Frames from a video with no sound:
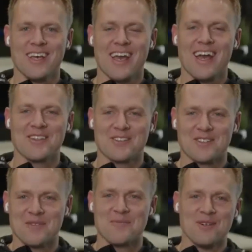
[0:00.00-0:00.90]
And it's
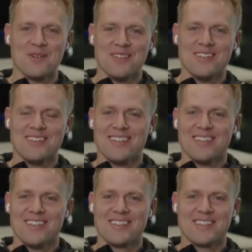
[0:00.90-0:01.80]
simple,
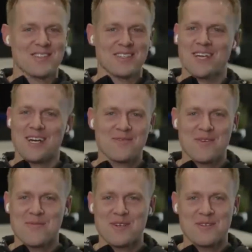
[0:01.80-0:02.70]
doesn't cost
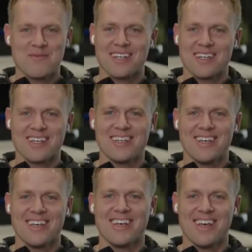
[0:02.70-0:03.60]
very much money,
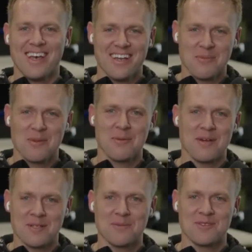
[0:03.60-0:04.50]
and
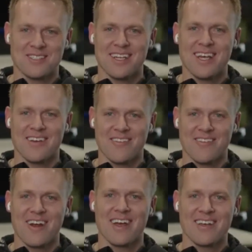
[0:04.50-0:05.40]
implementable today,
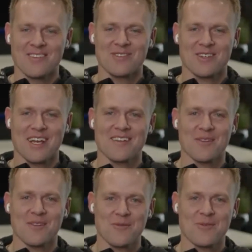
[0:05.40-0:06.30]
right? Those are kind of
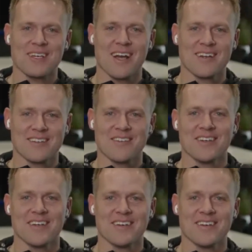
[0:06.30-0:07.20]
the 3
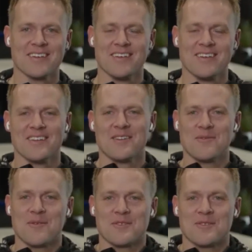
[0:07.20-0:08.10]
criteria that
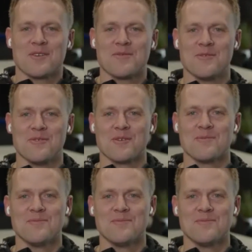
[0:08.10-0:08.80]
we always look for.